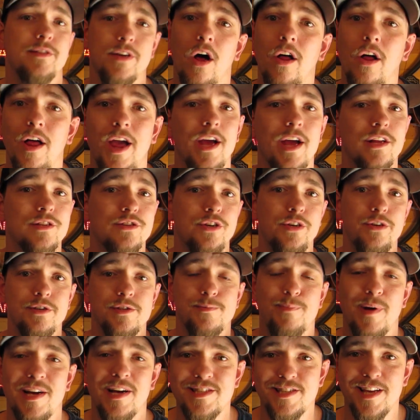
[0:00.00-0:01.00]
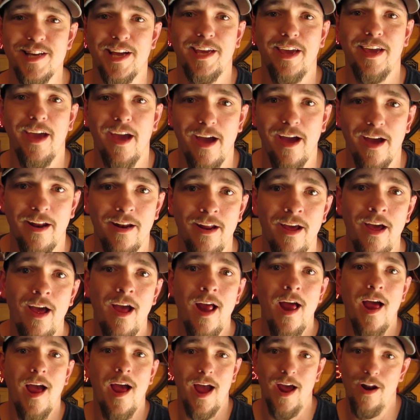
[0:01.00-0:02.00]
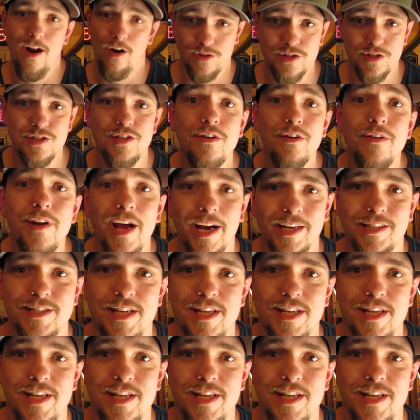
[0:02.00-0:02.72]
I'll answer you as best I can, and I'll see you next